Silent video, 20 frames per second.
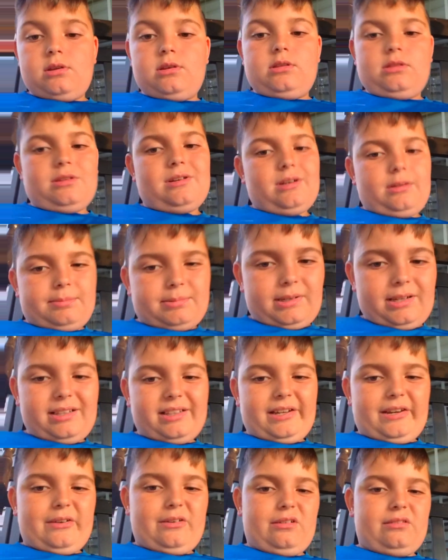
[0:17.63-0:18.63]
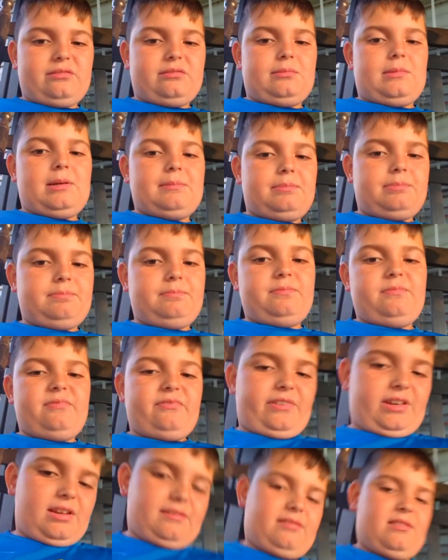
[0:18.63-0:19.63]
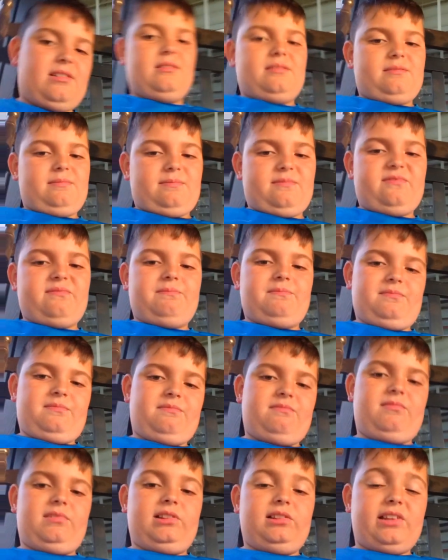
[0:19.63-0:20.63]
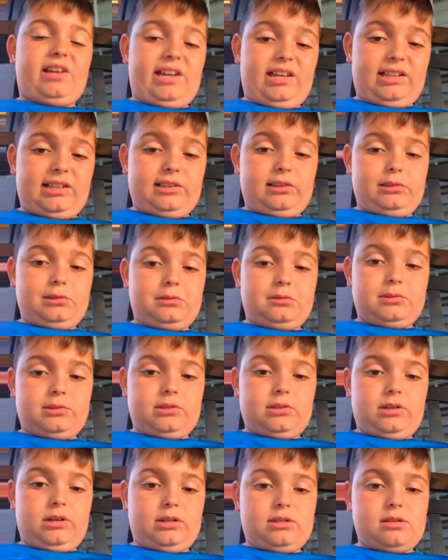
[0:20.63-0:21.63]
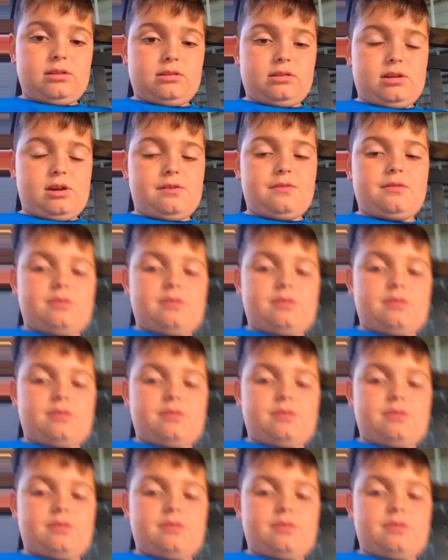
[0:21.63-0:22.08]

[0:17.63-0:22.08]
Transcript: then I'll probably go over my favorite lake lure also.